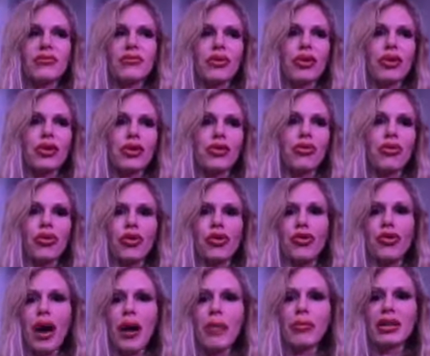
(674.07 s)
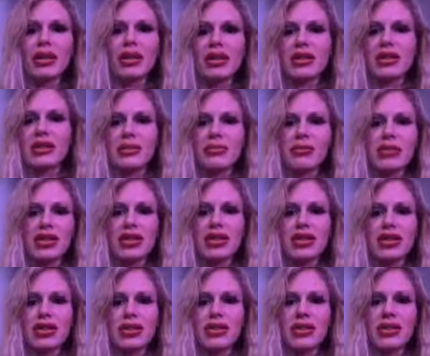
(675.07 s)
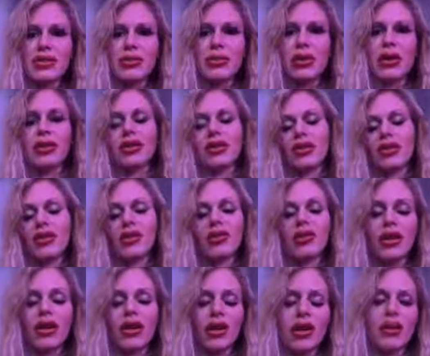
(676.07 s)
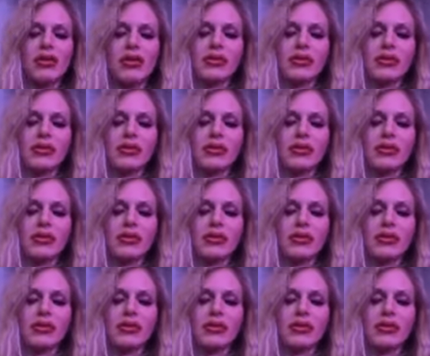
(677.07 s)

more grappling and submissions this way, and you're like, okay.